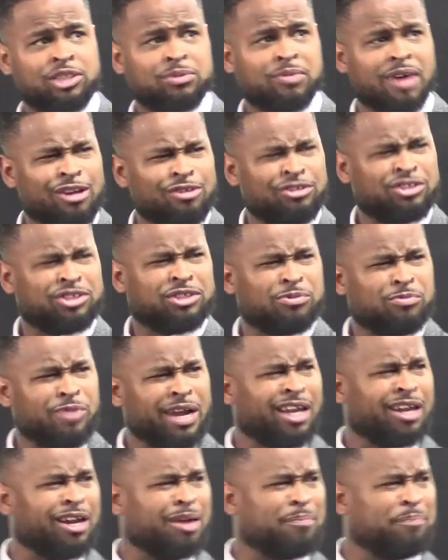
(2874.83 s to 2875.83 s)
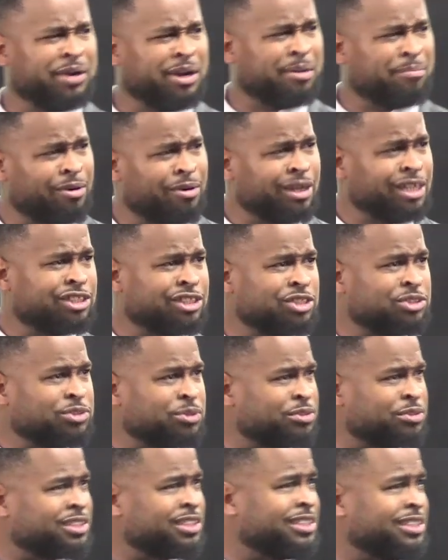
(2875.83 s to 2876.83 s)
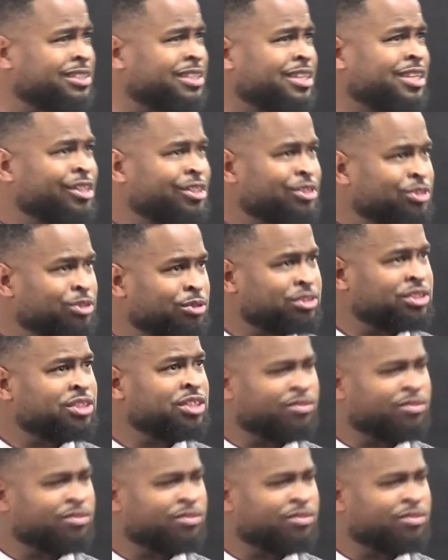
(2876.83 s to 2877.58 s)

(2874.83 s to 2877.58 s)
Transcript: Why are you still waking up in the morning to talk to you?